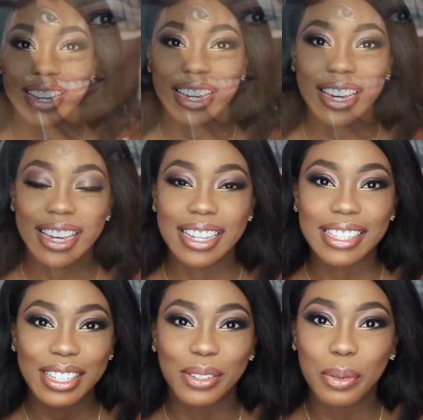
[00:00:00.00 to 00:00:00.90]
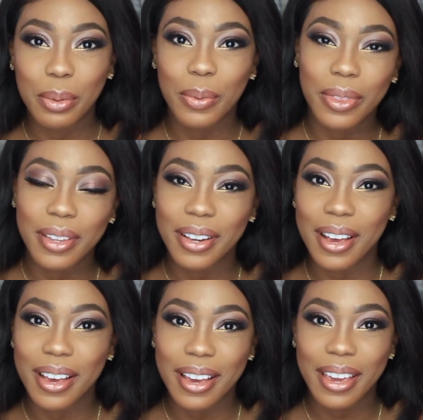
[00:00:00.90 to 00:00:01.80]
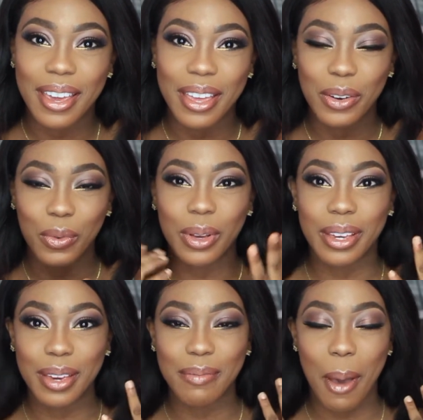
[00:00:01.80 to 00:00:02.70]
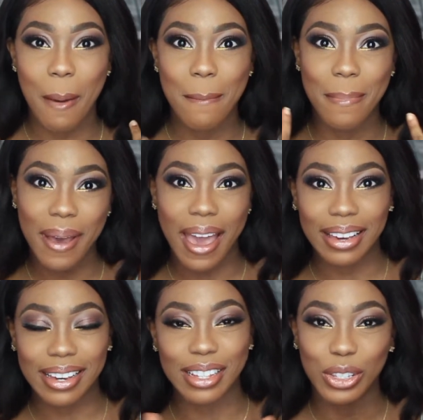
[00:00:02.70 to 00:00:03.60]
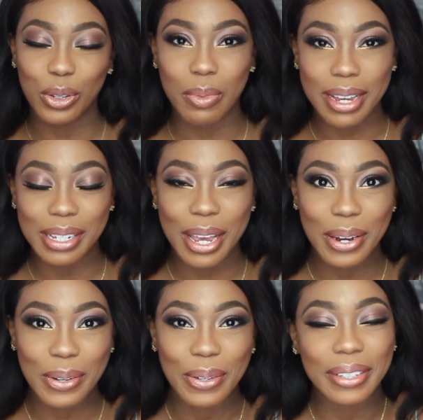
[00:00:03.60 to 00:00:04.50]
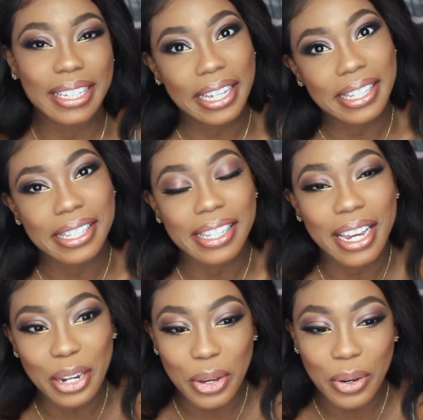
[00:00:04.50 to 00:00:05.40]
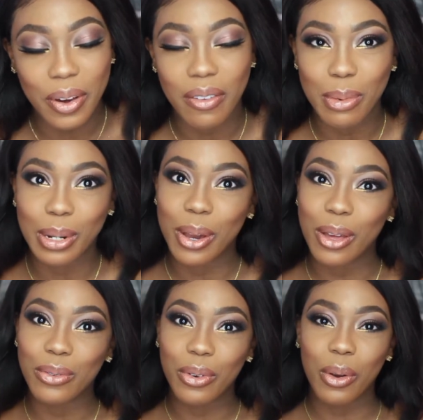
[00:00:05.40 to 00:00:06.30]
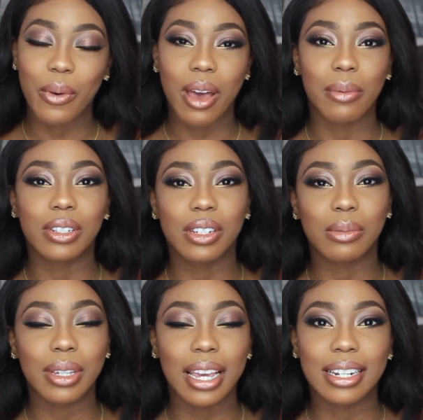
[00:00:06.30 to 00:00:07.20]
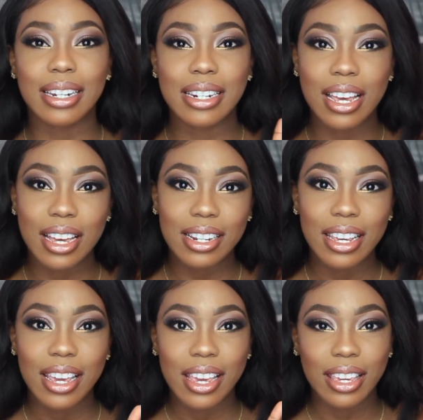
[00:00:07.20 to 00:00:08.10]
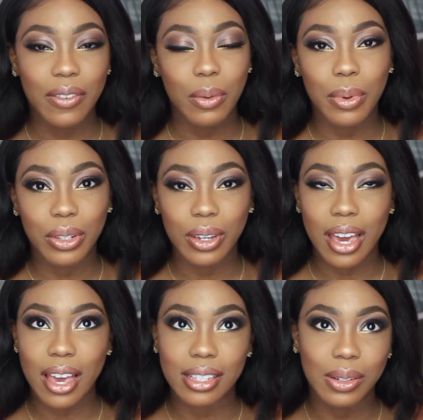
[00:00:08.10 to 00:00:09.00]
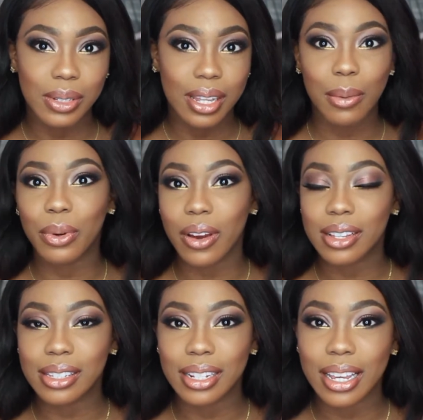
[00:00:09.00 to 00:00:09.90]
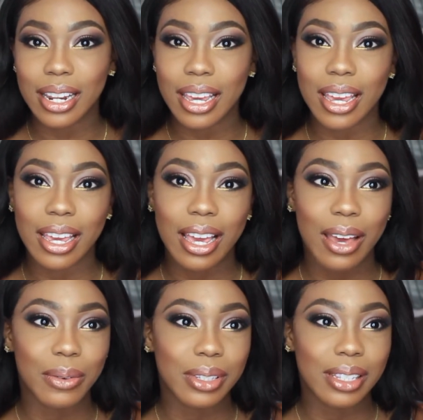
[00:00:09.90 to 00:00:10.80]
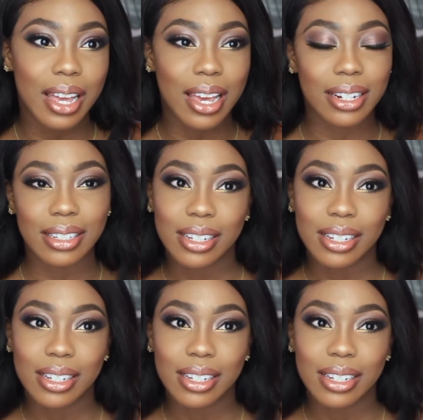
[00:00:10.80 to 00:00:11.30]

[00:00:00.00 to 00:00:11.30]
guys, it's Rubi with an I and welcome back to my channel. Yes, I know I've been gone for a while, but trust me, I did not give up on you guys. I was not procrastinating. I was not